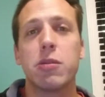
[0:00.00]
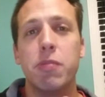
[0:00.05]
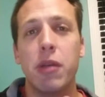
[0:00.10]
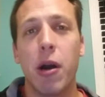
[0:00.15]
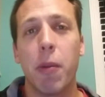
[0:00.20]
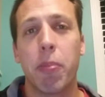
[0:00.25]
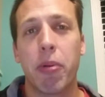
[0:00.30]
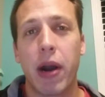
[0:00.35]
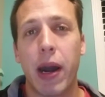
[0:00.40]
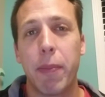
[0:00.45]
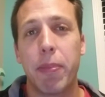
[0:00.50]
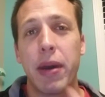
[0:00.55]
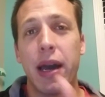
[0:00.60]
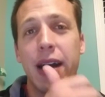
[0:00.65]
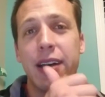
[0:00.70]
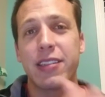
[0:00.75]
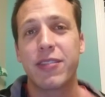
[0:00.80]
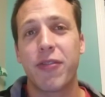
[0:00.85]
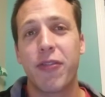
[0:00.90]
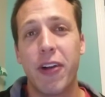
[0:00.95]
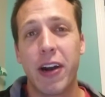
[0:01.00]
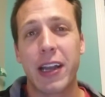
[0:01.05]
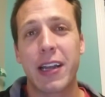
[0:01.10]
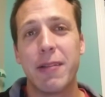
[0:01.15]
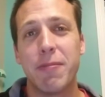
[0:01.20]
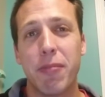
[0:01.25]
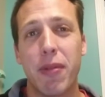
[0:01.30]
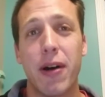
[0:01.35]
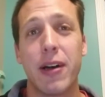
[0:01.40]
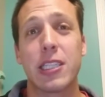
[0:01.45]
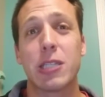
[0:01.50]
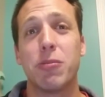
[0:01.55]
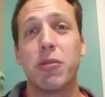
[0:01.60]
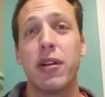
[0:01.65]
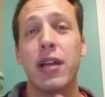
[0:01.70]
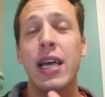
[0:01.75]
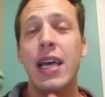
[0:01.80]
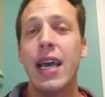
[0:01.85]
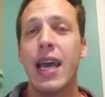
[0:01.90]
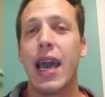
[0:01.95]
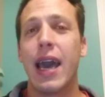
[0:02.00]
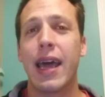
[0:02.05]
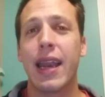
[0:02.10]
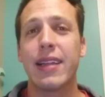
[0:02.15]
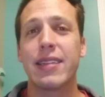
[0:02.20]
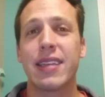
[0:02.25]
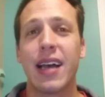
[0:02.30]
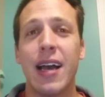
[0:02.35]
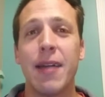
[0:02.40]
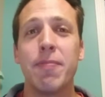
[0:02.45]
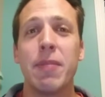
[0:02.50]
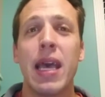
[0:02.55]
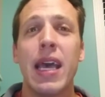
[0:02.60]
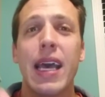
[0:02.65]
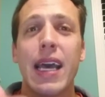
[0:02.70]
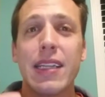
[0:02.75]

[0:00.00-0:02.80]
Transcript: meal prep as freaking possible ahead of time,